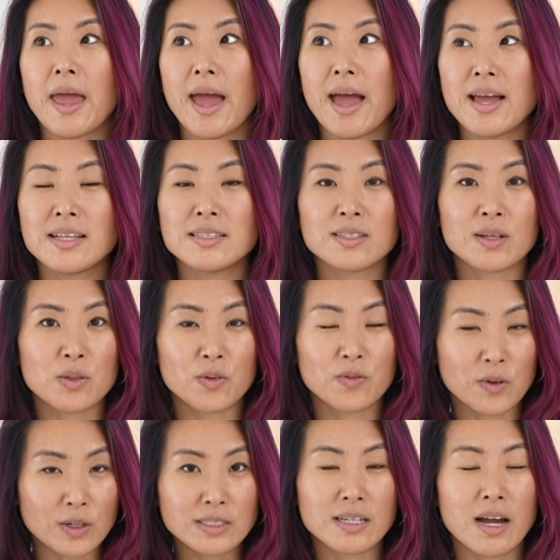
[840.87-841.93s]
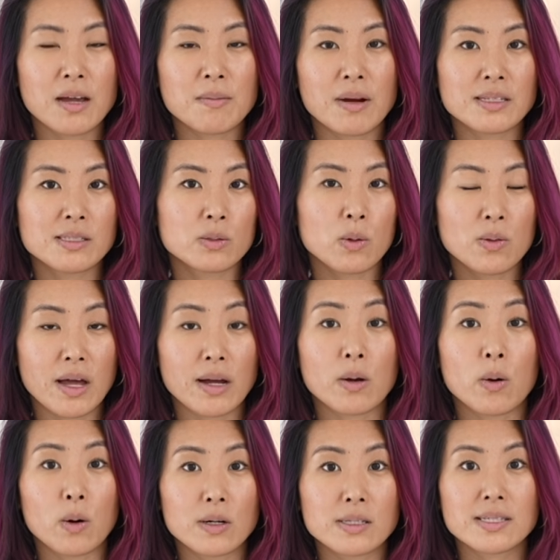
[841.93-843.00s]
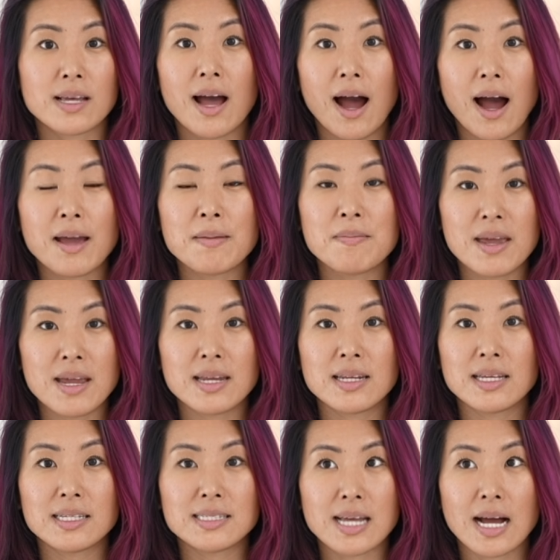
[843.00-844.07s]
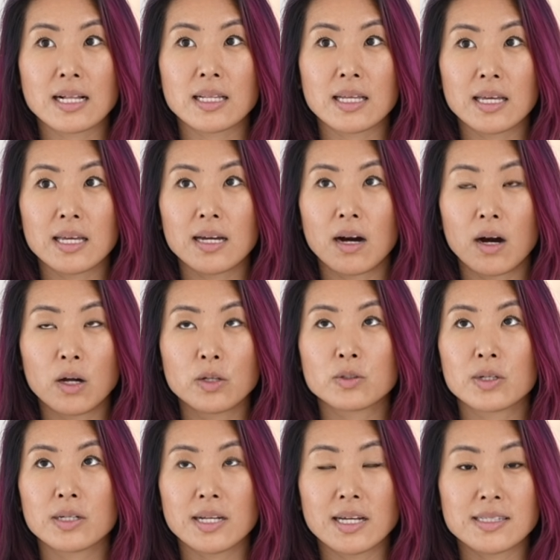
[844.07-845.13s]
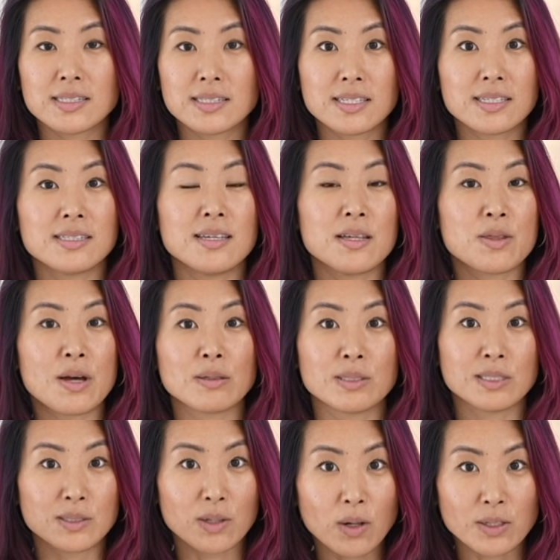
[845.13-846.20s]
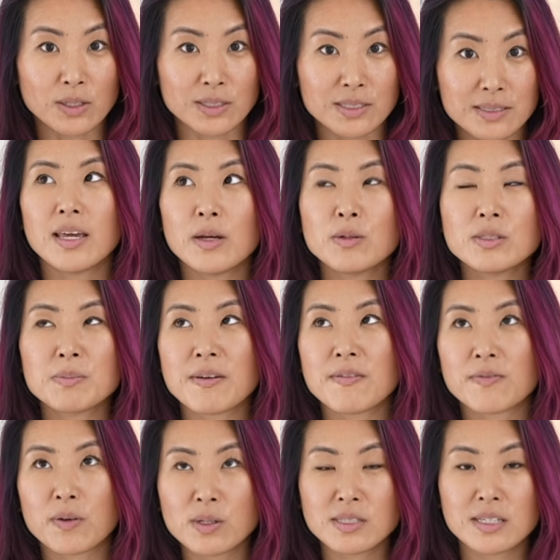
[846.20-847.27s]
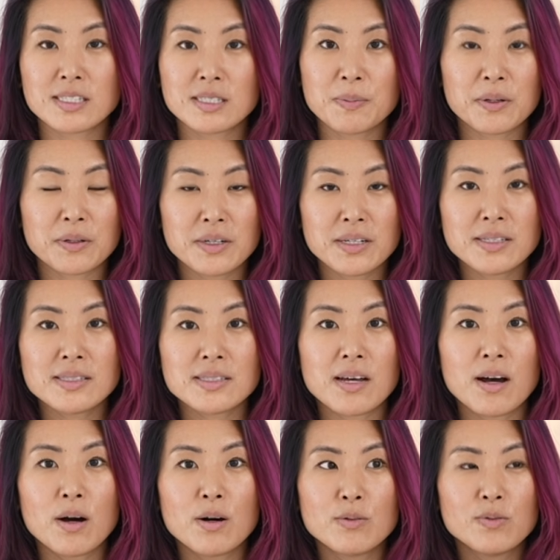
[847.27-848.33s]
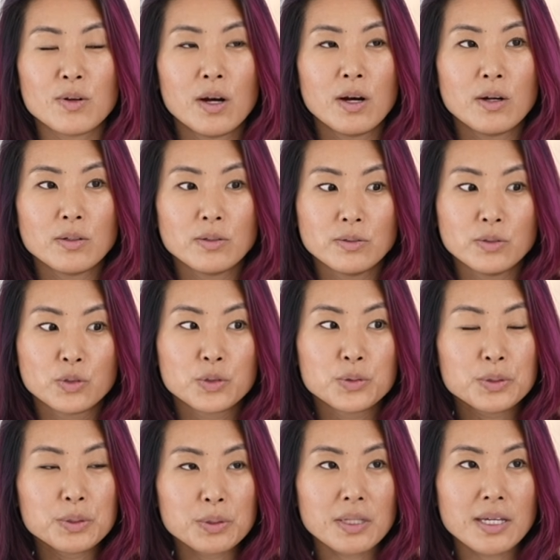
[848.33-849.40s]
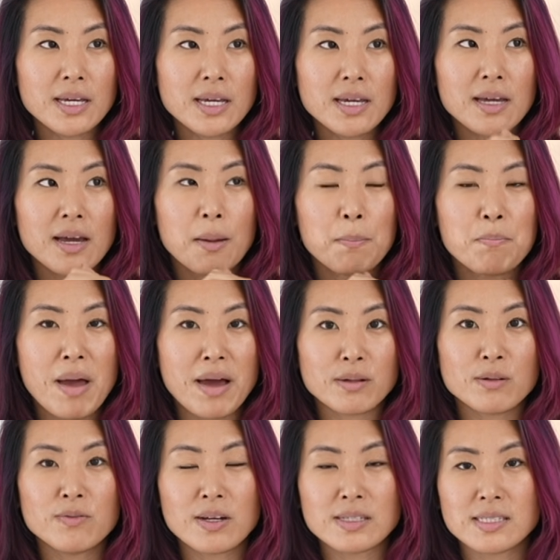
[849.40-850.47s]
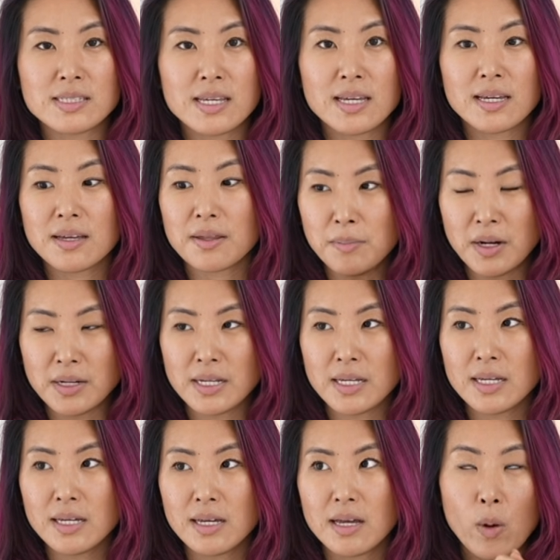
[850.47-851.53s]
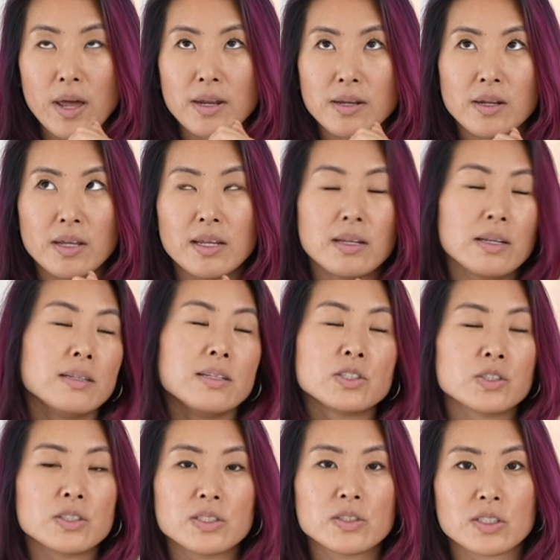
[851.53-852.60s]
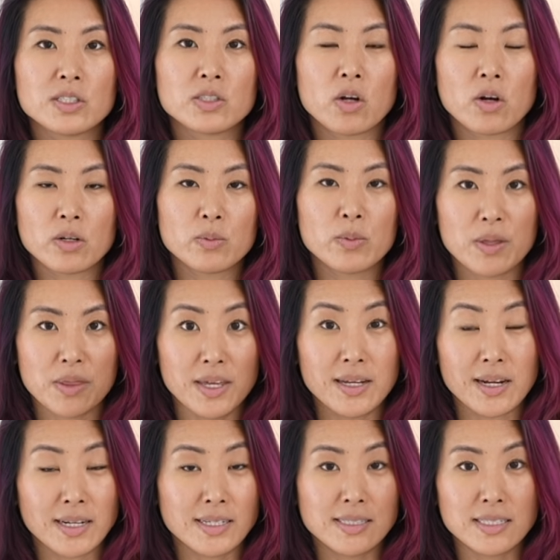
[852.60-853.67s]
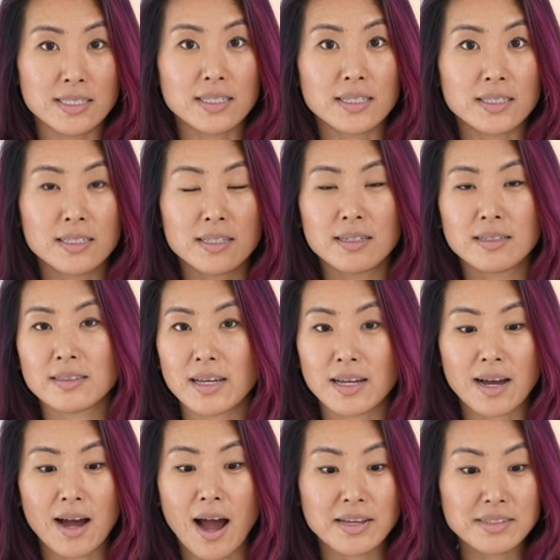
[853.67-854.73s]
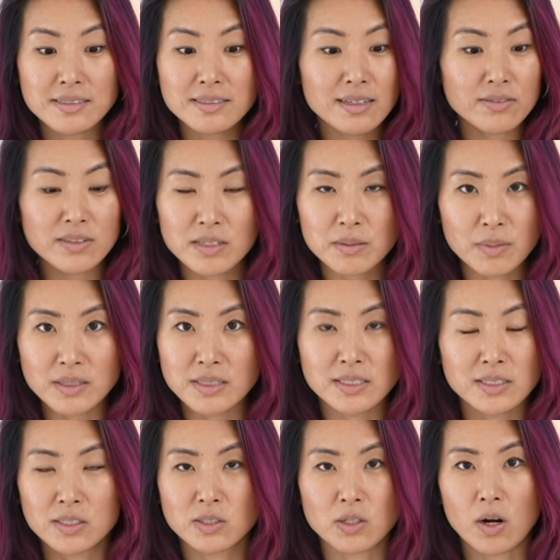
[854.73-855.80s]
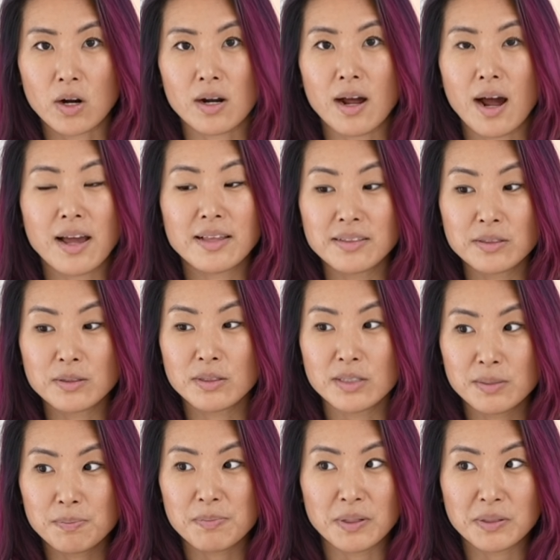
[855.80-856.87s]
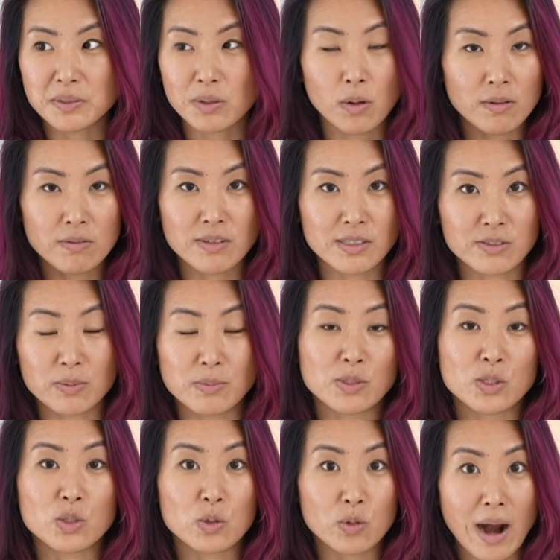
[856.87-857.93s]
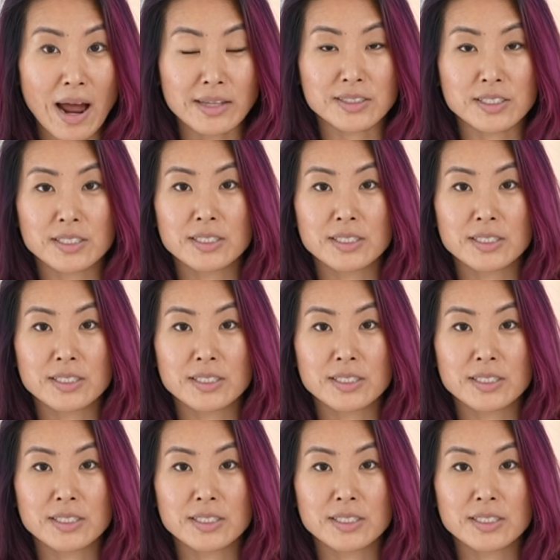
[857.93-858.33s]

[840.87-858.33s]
And the first time I sold that course, I made exactly $160,000. It was my first experience of truly manifesting money when it initially just started with an idea. Like, I didn't have any money to start. I literally built all of this from scratch.